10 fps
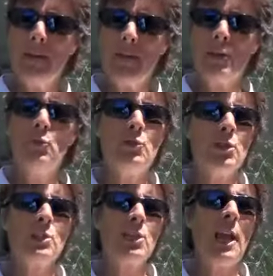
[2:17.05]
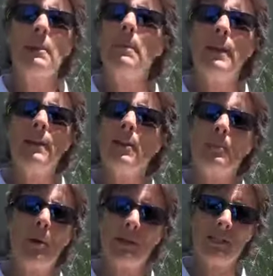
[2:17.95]
that you just liked being in their
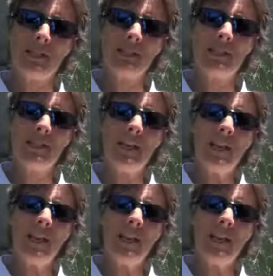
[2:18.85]
presence.